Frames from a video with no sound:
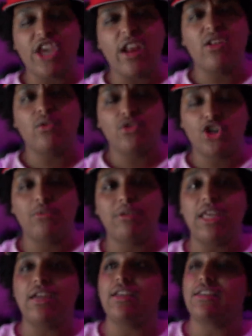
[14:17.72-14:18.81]
channel
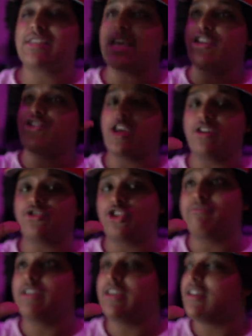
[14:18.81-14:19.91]
terminated, his second channel
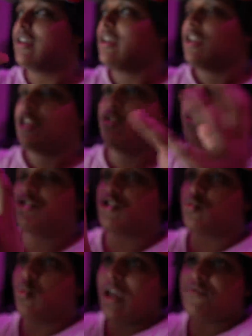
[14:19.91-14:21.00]
terminated. He used
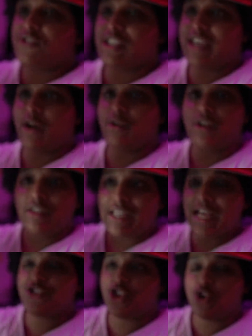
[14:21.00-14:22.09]
his wife's account,
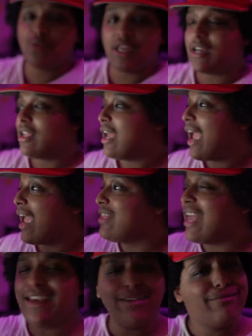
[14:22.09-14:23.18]
that's terminated, and
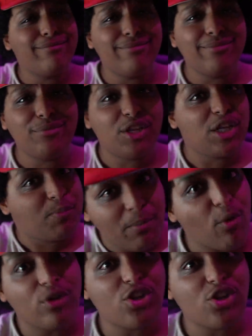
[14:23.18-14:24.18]
then there's been more